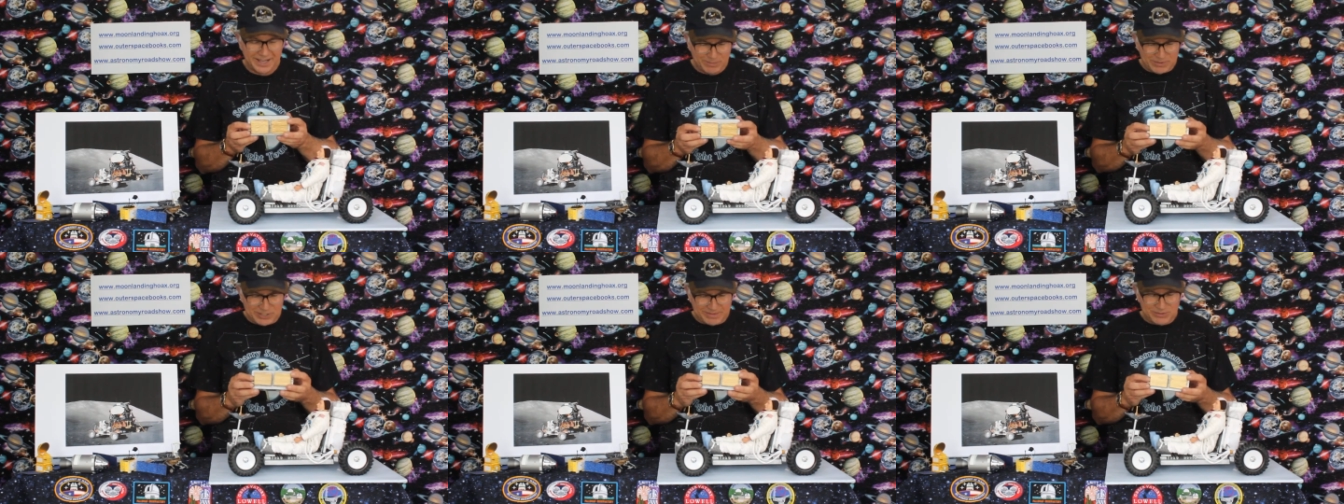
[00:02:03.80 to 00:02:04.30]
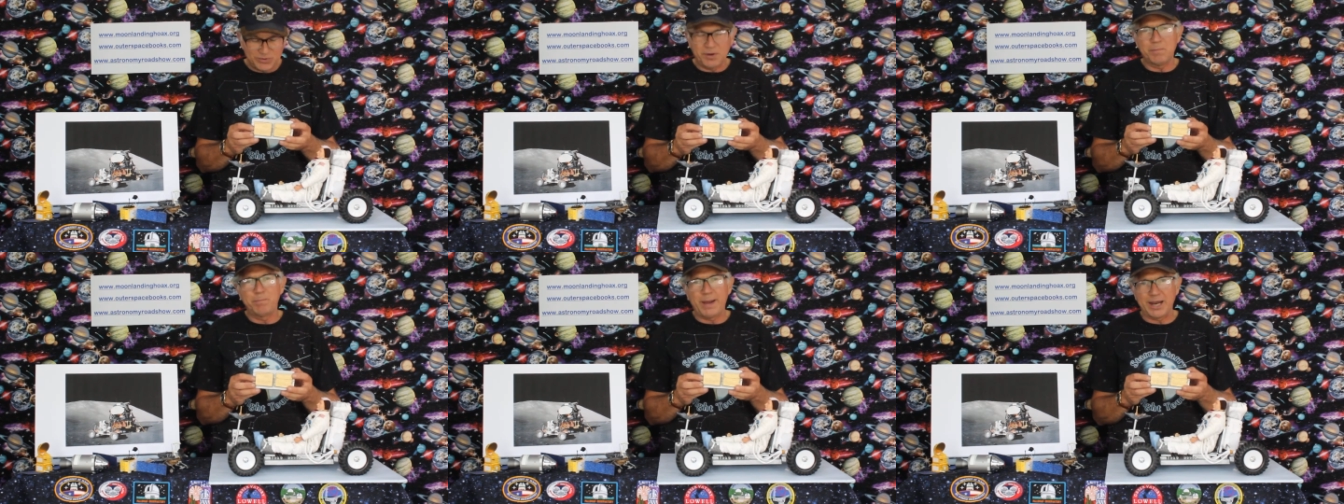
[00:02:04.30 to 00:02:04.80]
We seem to have
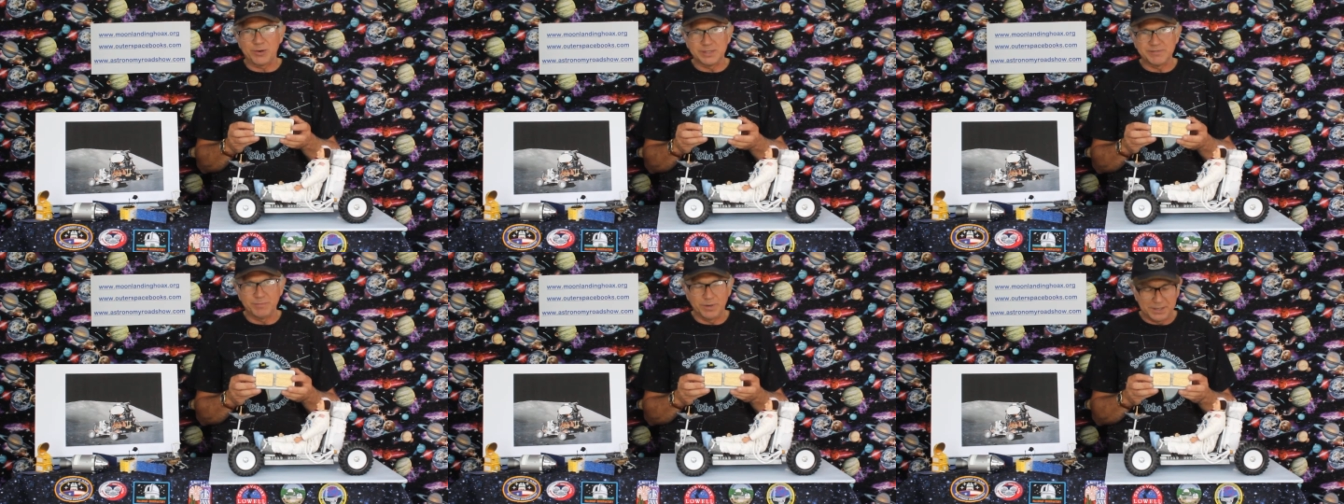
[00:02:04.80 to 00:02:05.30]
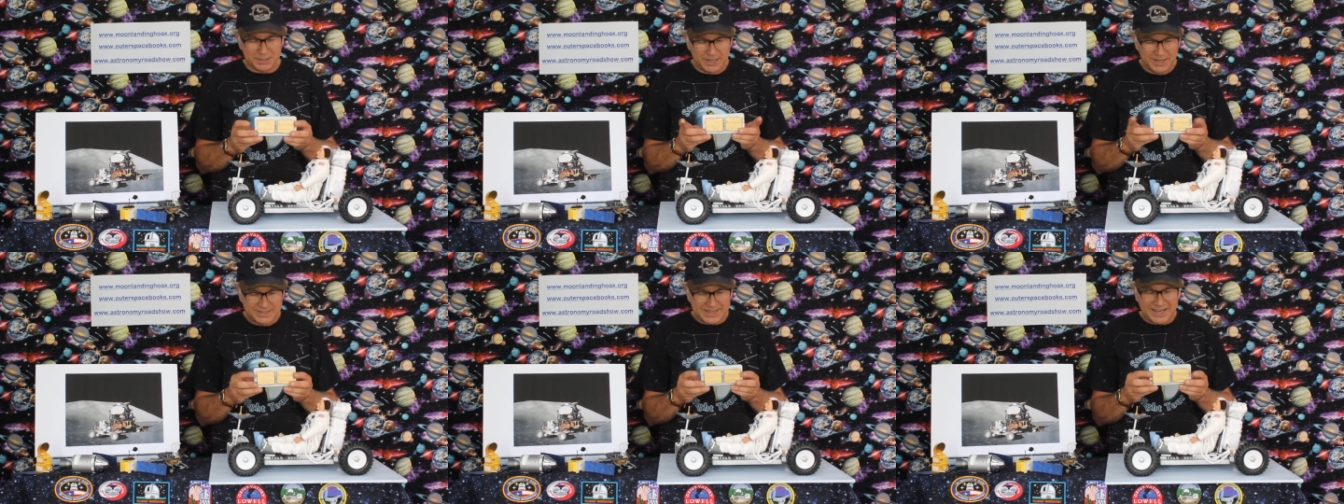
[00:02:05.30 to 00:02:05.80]
gone backwards, haven't we?
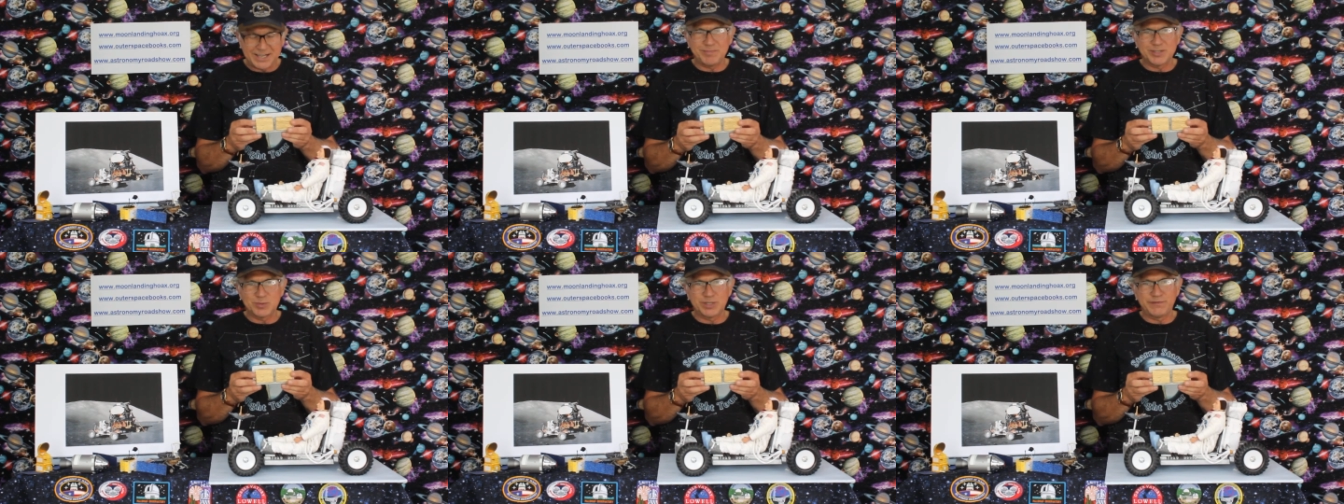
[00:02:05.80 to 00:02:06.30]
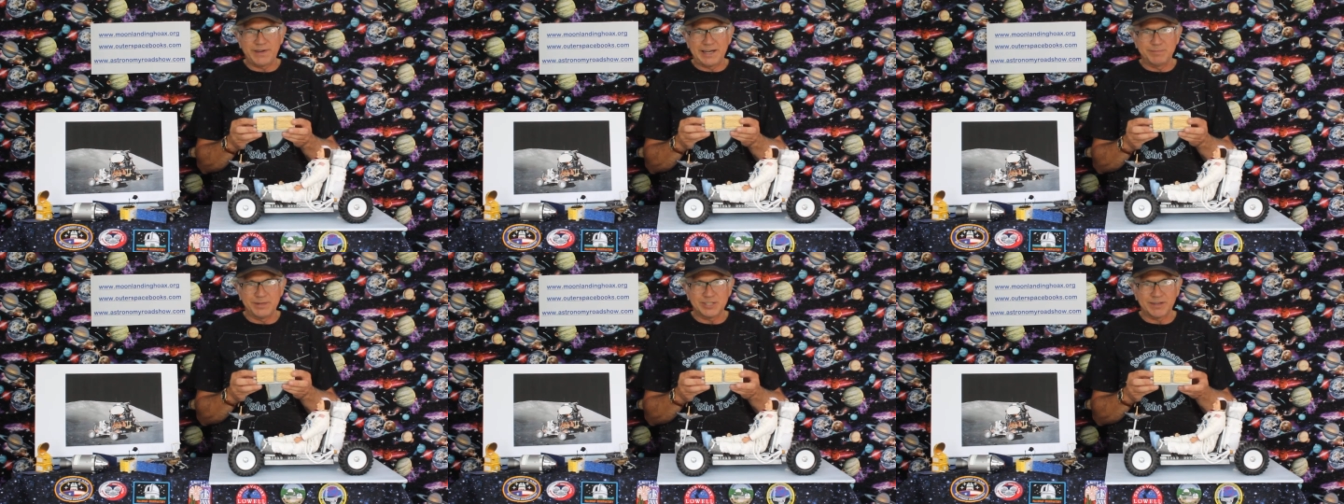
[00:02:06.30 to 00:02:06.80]
So how come this was
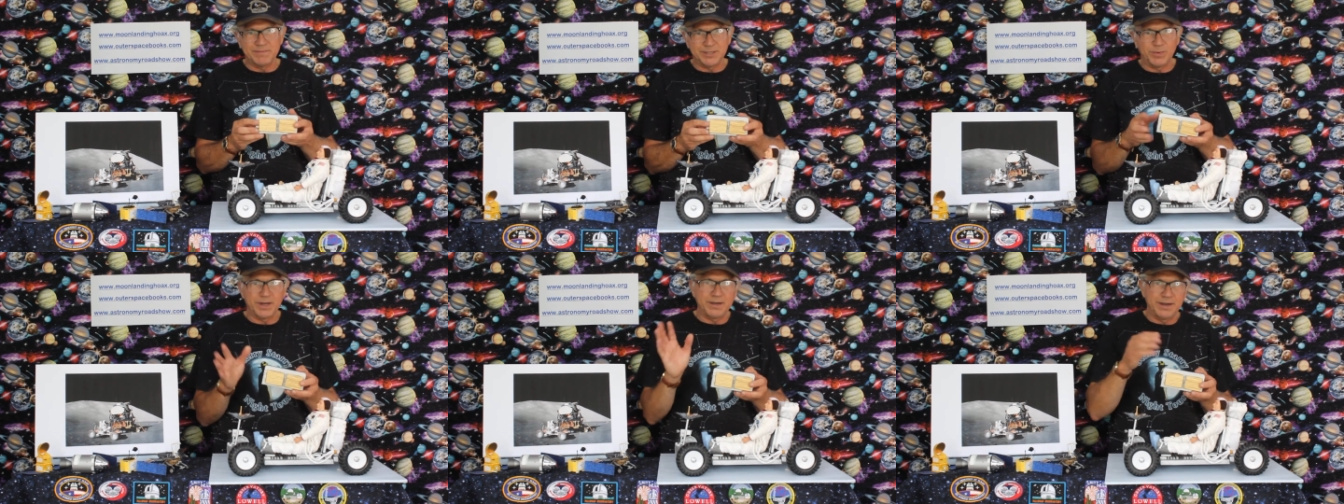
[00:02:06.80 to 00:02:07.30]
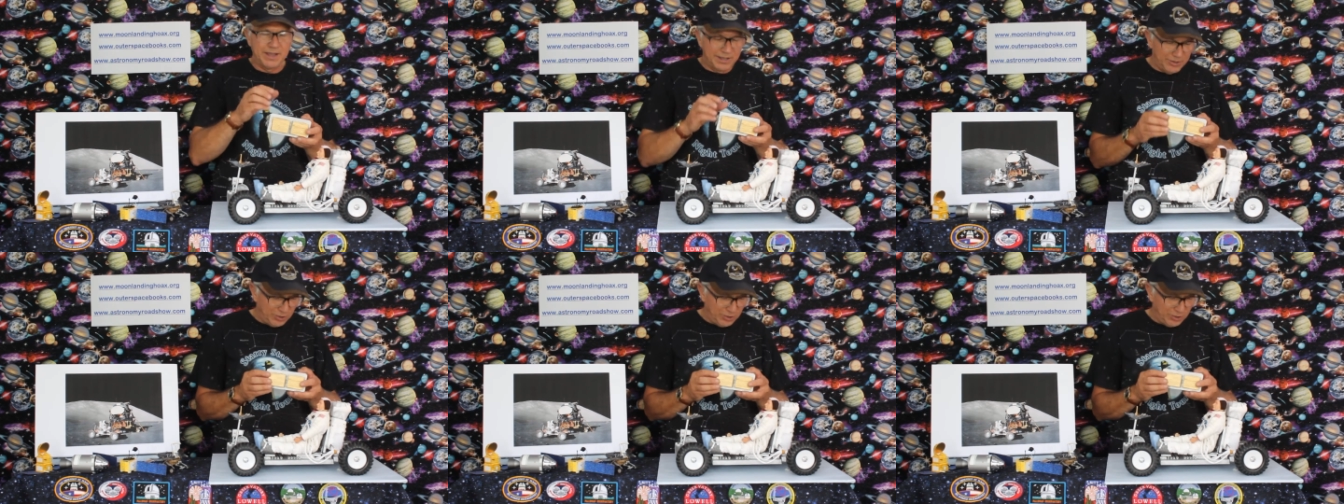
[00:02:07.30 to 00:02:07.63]
available in 71 and